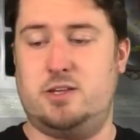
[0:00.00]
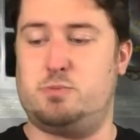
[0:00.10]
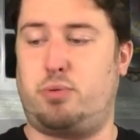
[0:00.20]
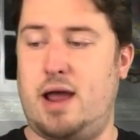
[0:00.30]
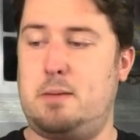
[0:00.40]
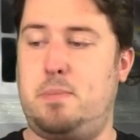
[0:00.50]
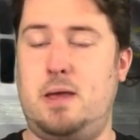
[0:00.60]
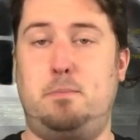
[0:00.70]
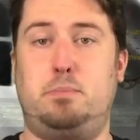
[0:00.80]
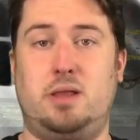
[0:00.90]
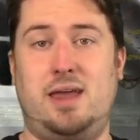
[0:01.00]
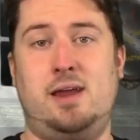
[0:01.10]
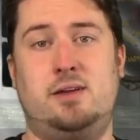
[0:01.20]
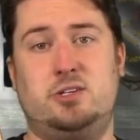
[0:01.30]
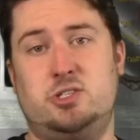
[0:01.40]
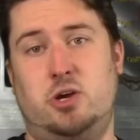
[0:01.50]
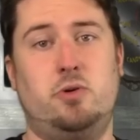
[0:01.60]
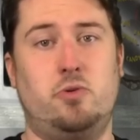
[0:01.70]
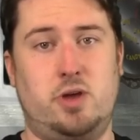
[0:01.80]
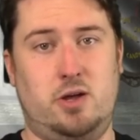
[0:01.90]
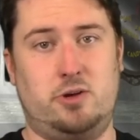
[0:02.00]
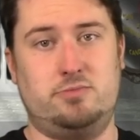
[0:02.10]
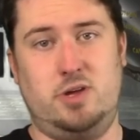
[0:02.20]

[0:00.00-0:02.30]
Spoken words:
it's Brad Pitt playing a serial killer.